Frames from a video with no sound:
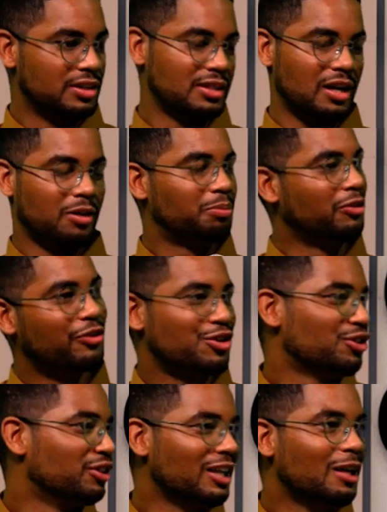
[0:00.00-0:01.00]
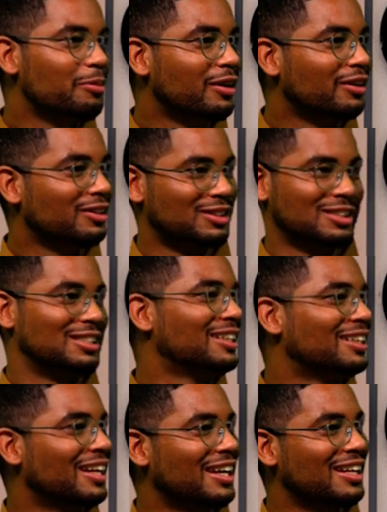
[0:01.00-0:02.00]
There's now professional emails, there's
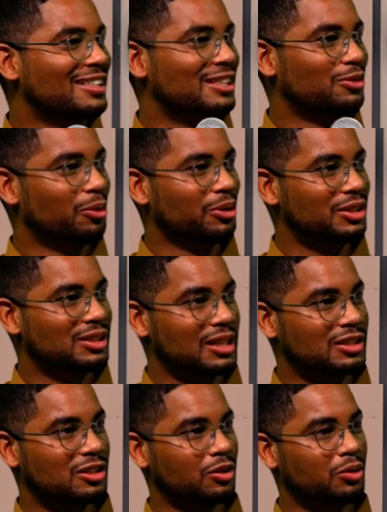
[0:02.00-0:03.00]
letterheads, there's all these things. So